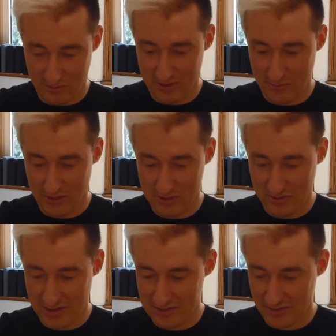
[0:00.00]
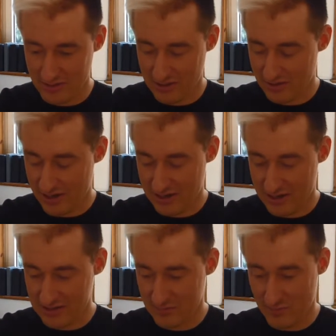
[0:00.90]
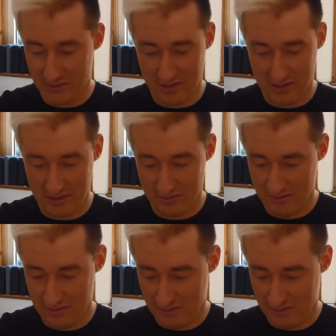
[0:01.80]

21 tracks on here, I guess 21